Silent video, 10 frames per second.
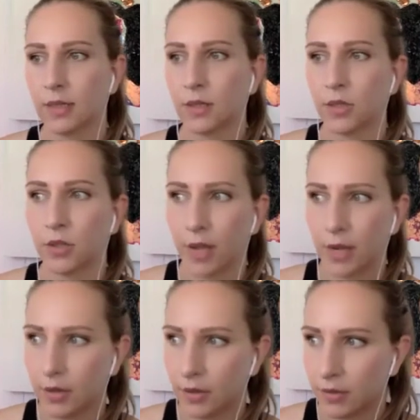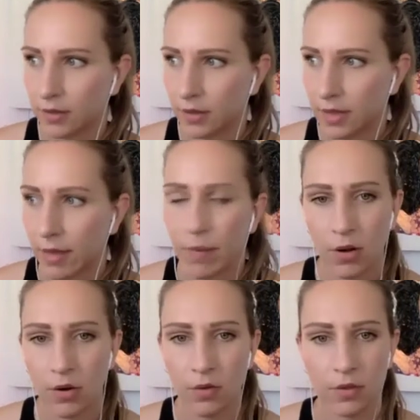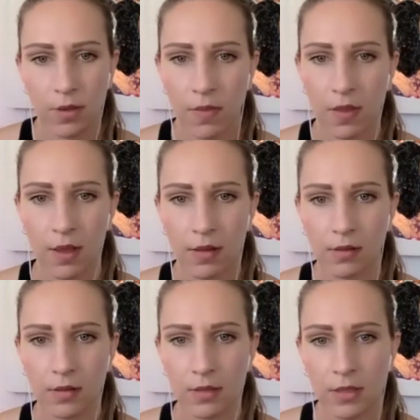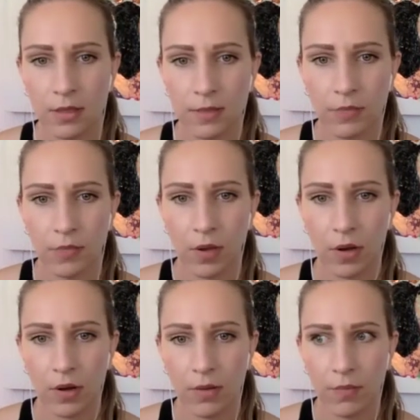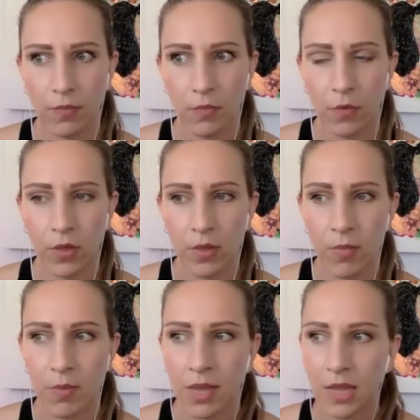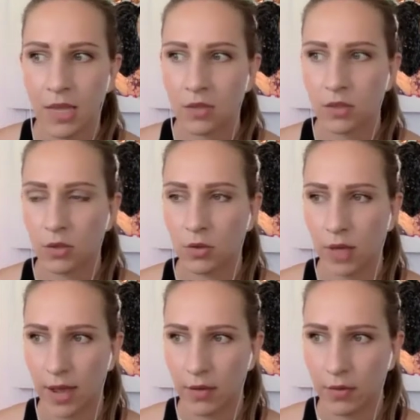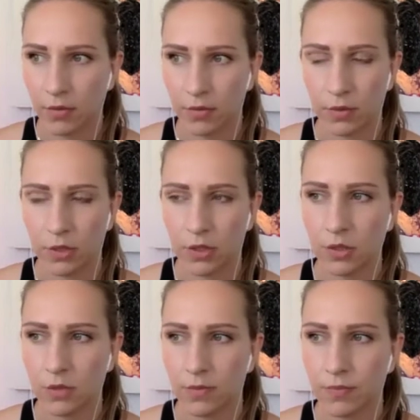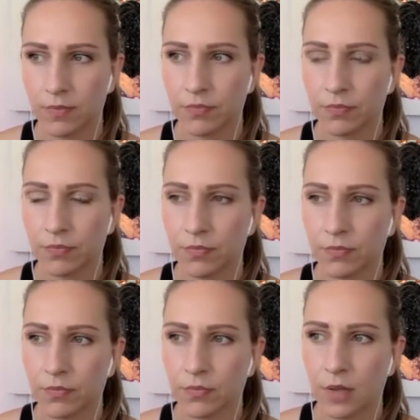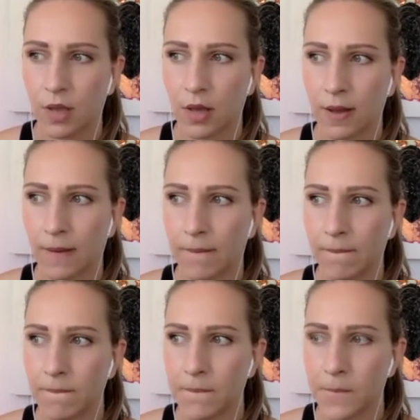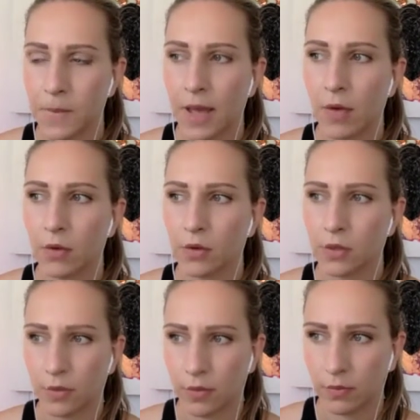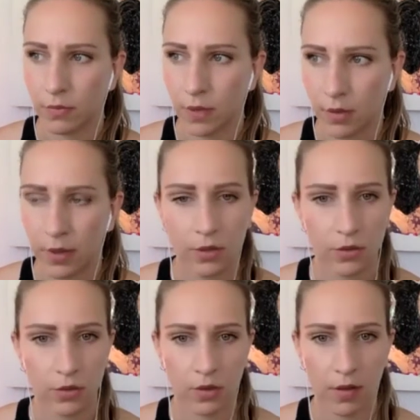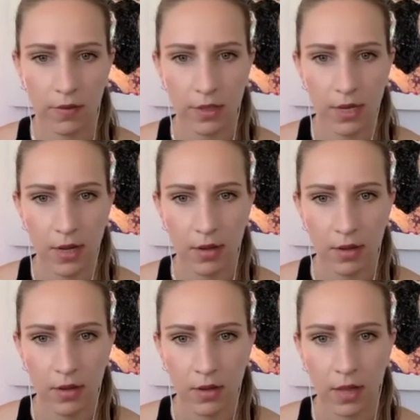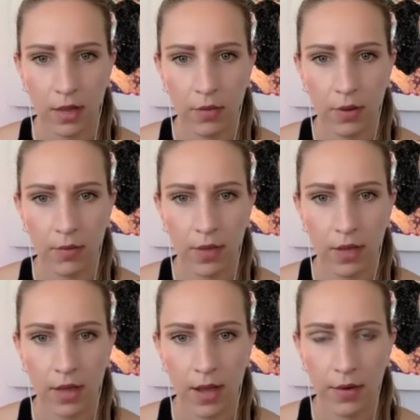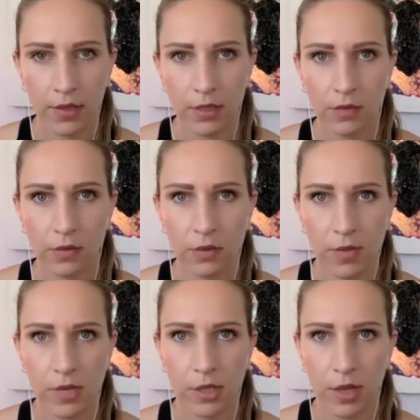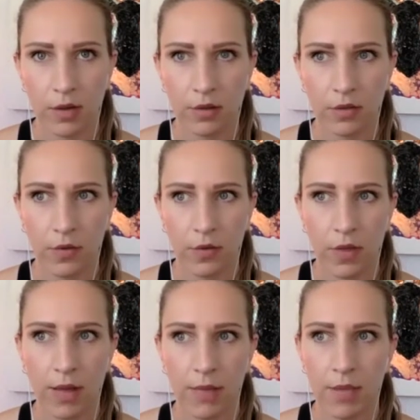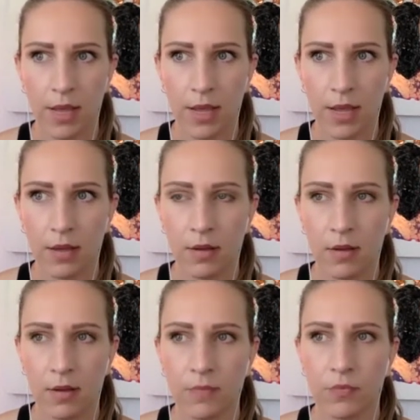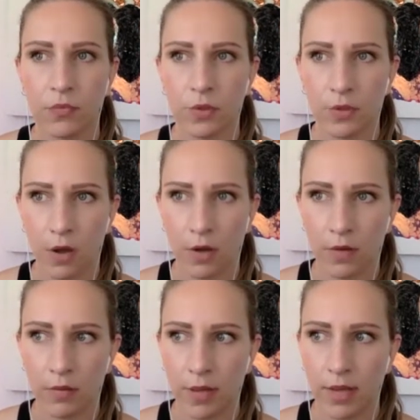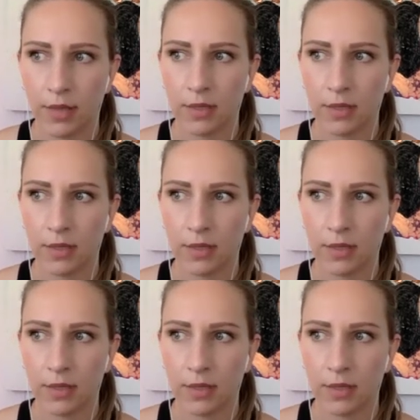trying to get me to do something else. When the being is so loud, which, I also equate to sovereignty. Like when we allow ourselves to be channels for that being, sovereign beings,